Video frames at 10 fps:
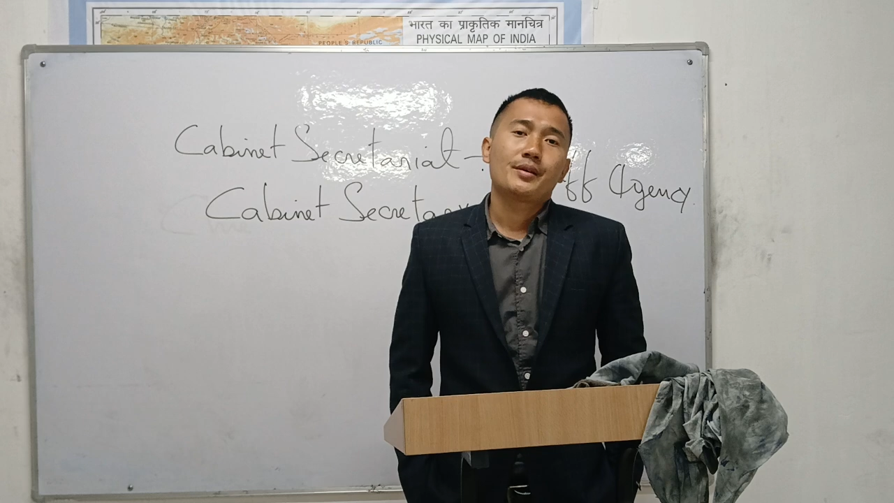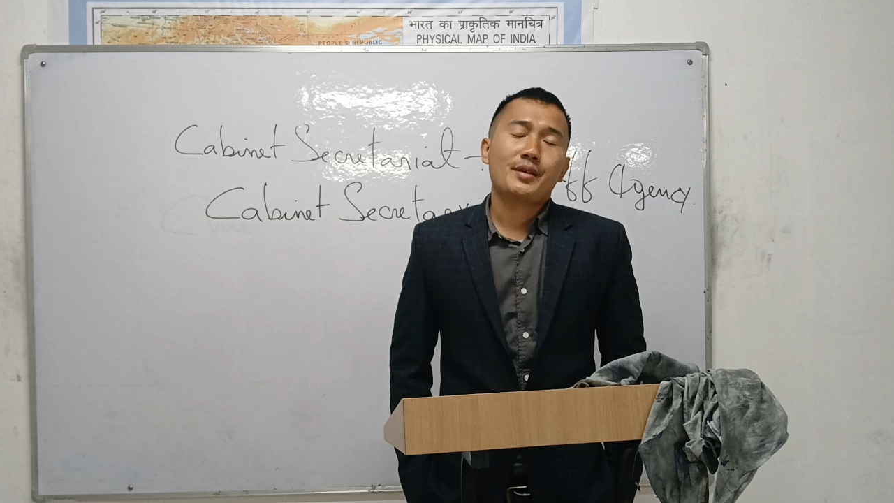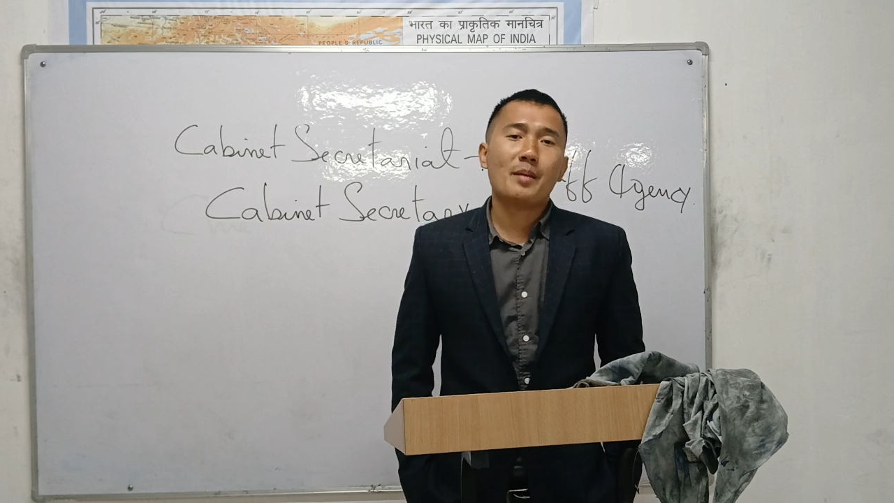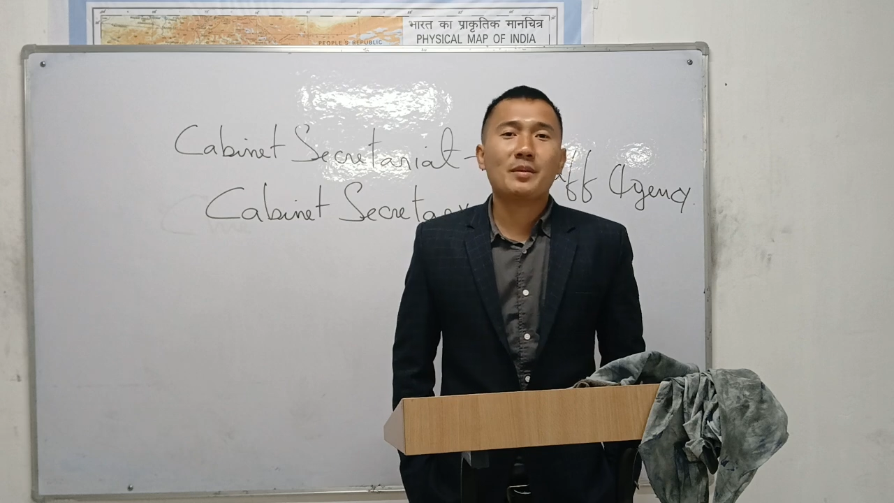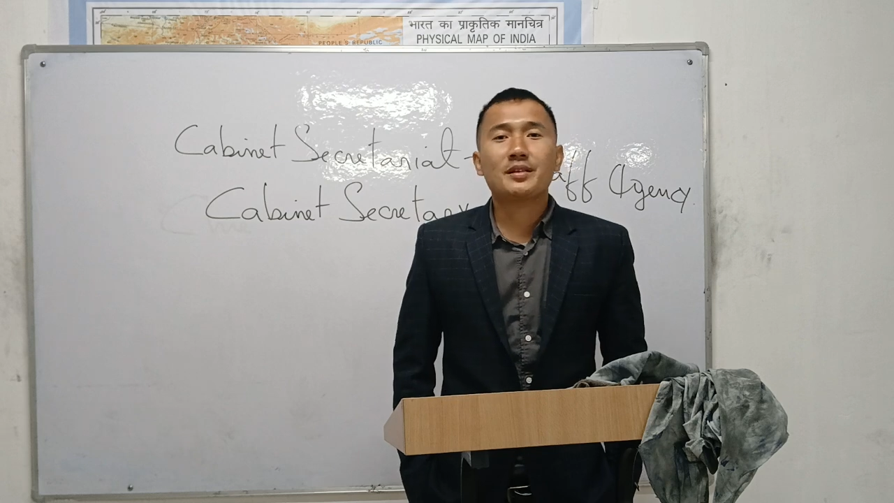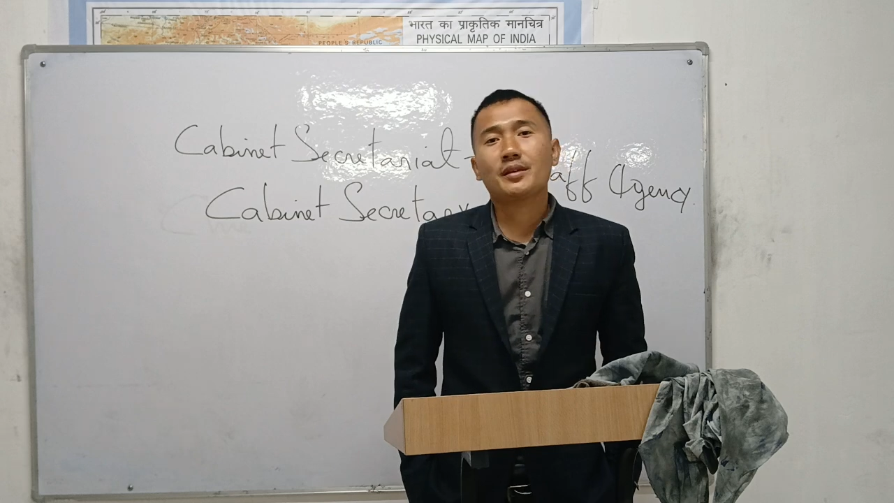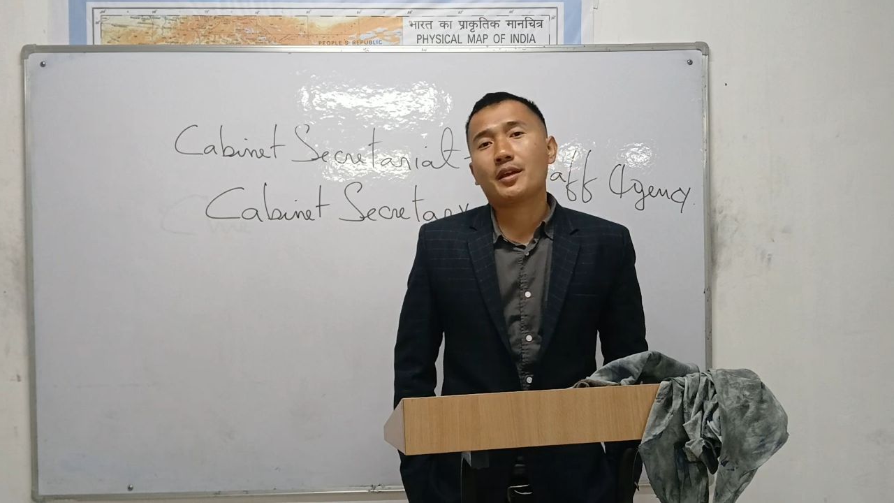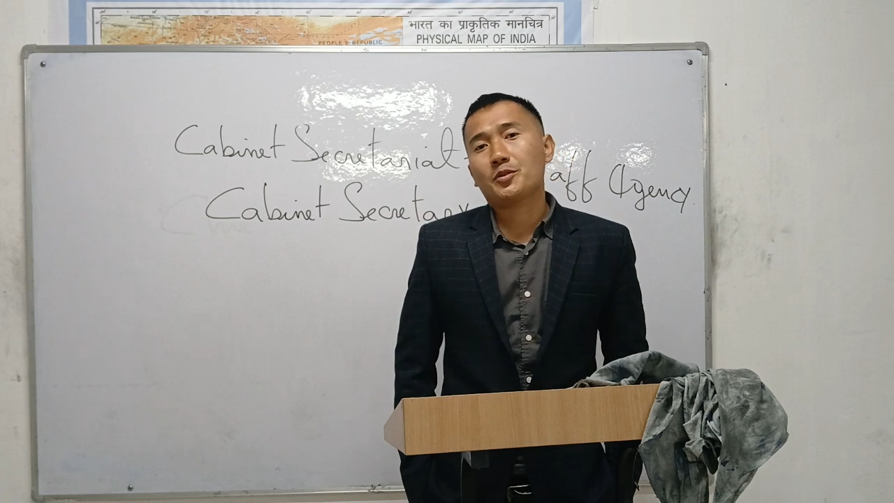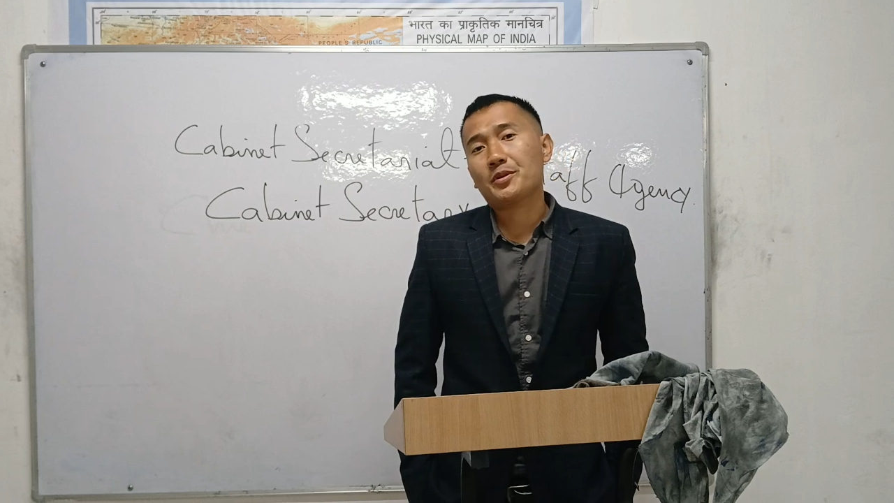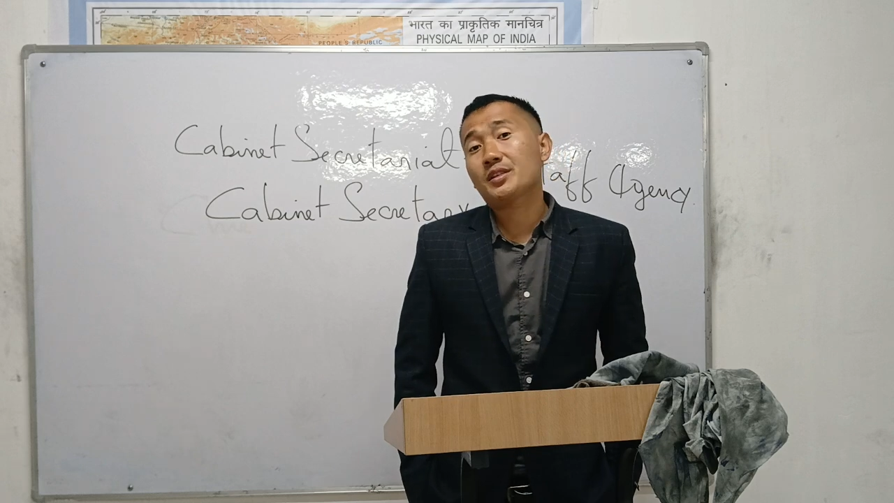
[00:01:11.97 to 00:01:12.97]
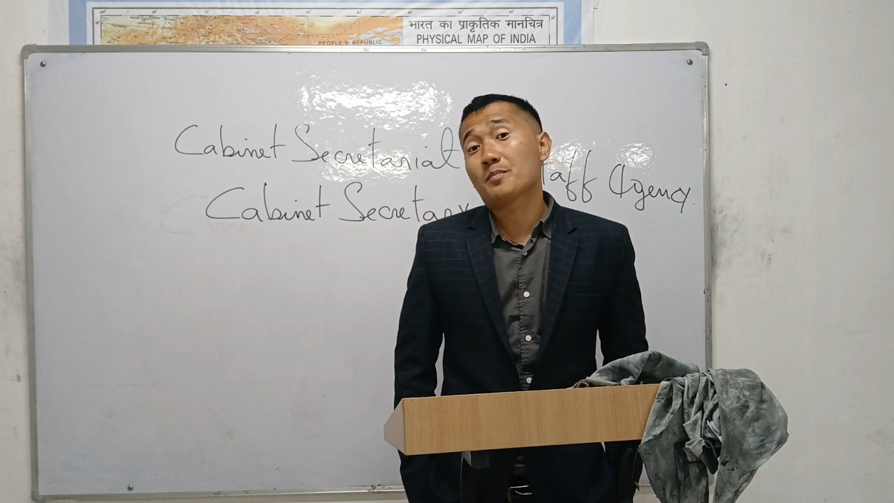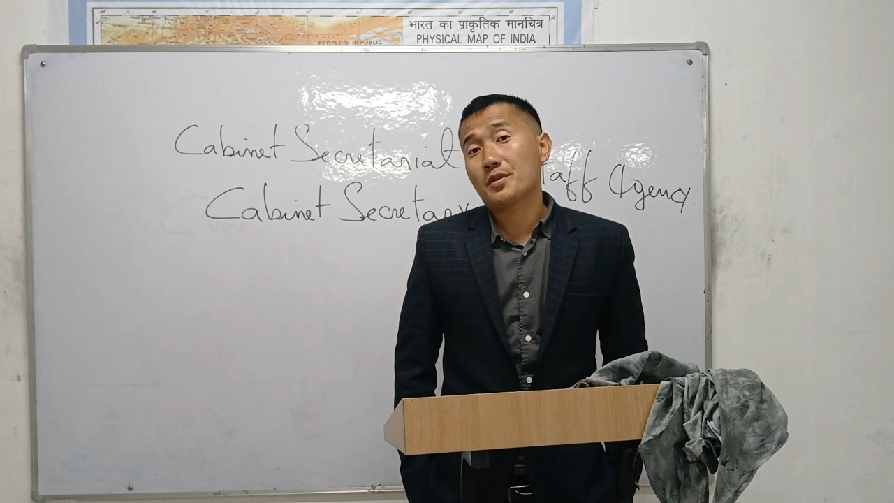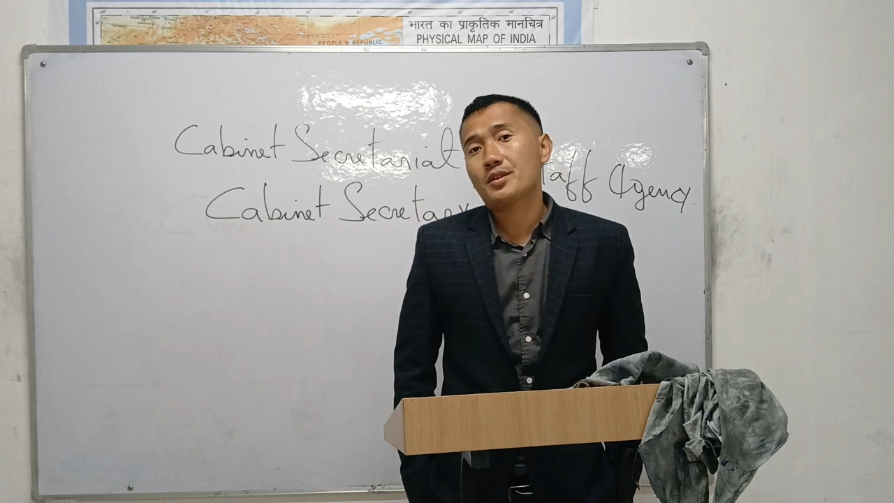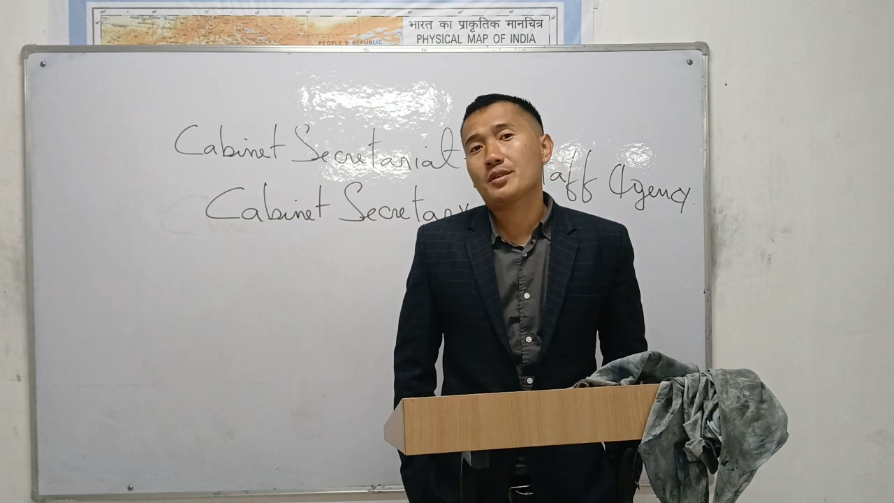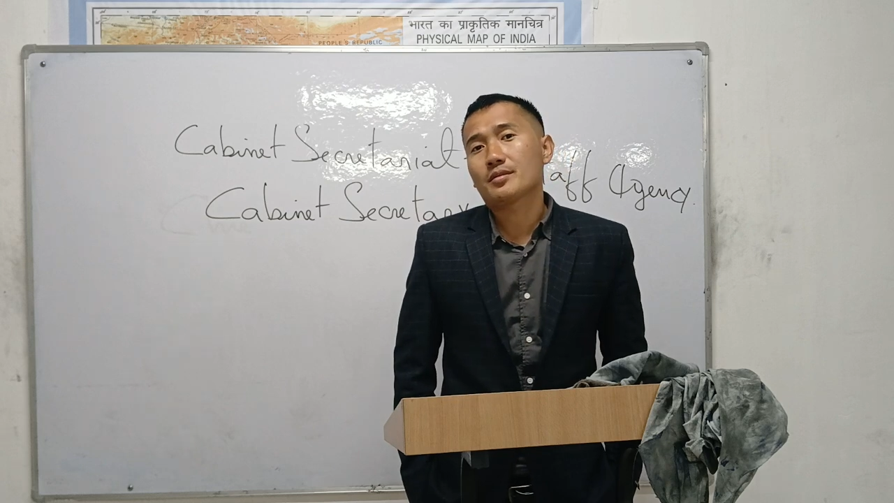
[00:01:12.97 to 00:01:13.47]
Cabinet Secretary is a
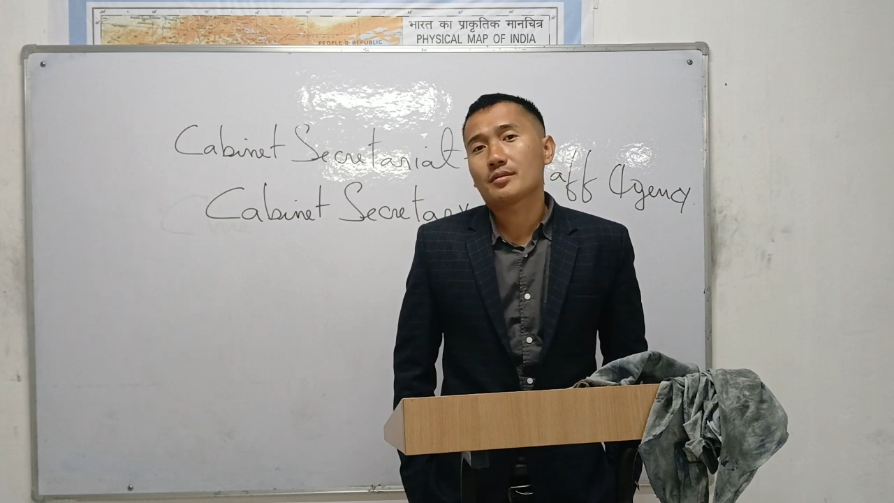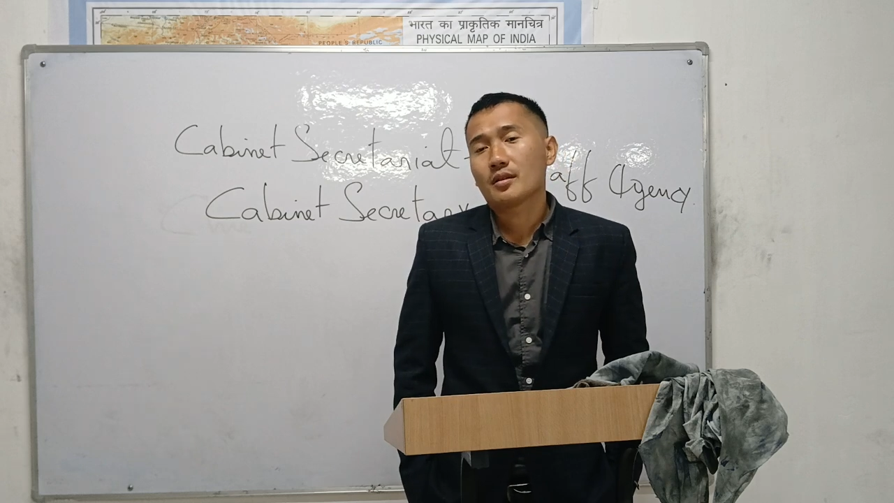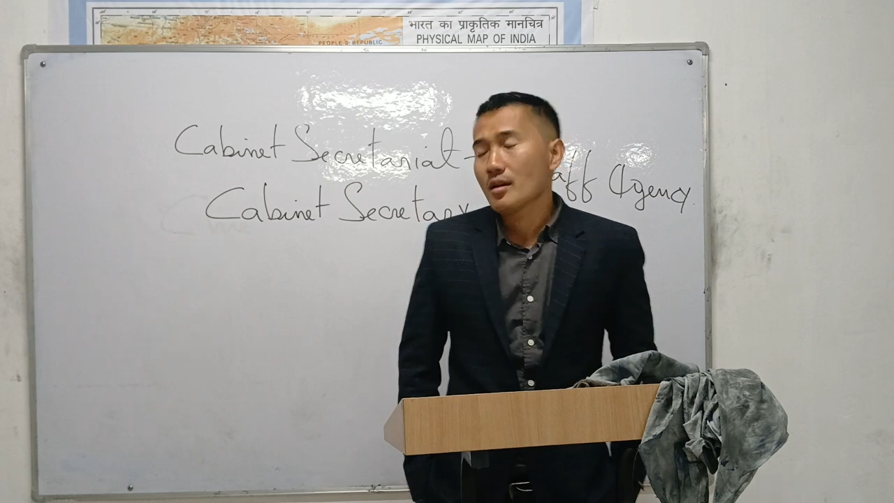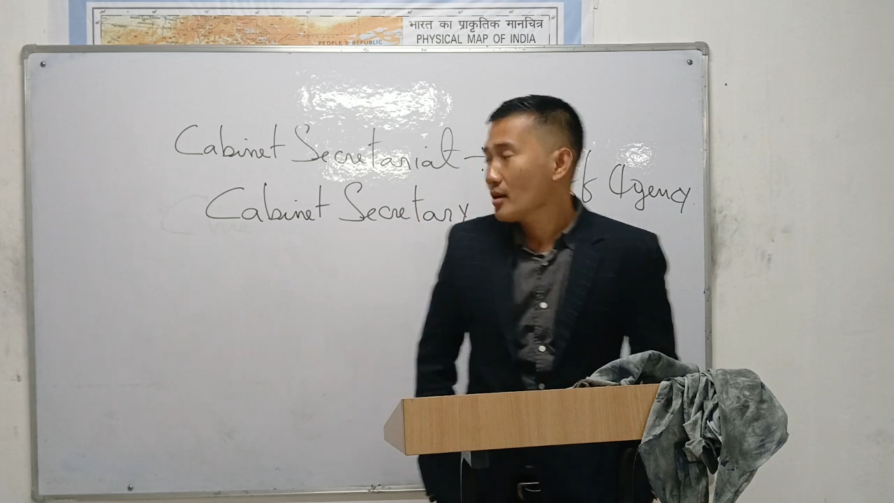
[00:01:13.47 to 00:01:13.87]
person.